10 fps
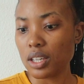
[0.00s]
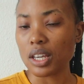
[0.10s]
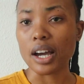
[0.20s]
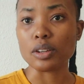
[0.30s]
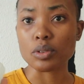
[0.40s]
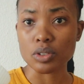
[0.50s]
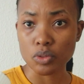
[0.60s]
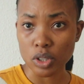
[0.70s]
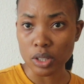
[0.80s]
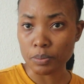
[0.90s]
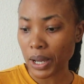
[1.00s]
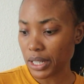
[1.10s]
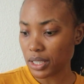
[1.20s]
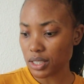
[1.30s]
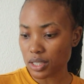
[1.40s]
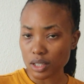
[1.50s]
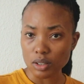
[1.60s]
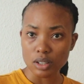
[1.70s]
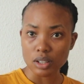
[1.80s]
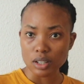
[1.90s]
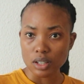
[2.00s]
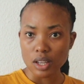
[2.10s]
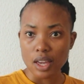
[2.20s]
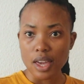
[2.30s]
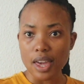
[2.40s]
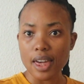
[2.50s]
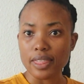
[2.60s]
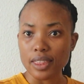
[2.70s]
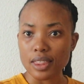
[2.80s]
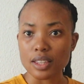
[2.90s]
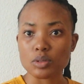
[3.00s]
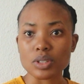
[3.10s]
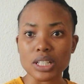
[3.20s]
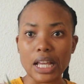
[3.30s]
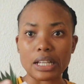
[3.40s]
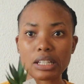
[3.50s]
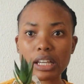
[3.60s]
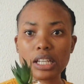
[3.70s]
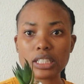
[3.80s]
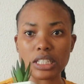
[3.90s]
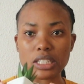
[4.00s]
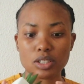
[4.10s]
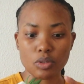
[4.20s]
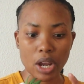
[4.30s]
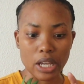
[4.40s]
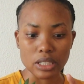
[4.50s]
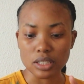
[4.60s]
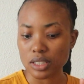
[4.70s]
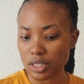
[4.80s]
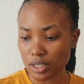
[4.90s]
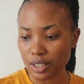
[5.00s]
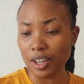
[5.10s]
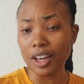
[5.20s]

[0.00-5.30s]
Yeah, it was 40 bucks. And then this was like 16 rands.